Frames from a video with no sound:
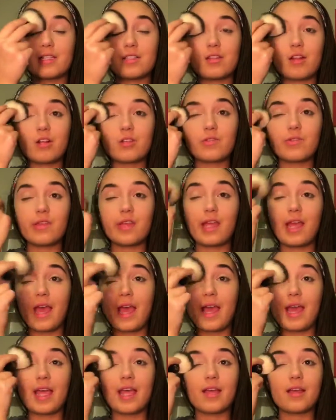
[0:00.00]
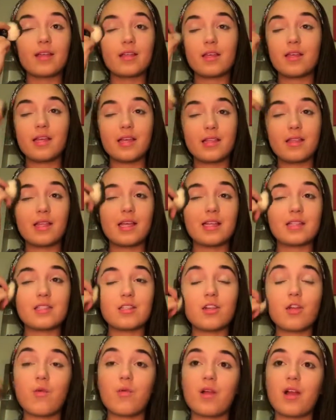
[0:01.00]
It starts with a K, and
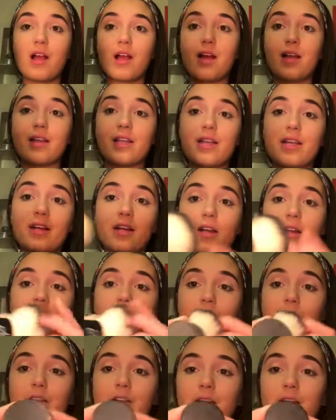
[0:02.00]
it's nowhere on here.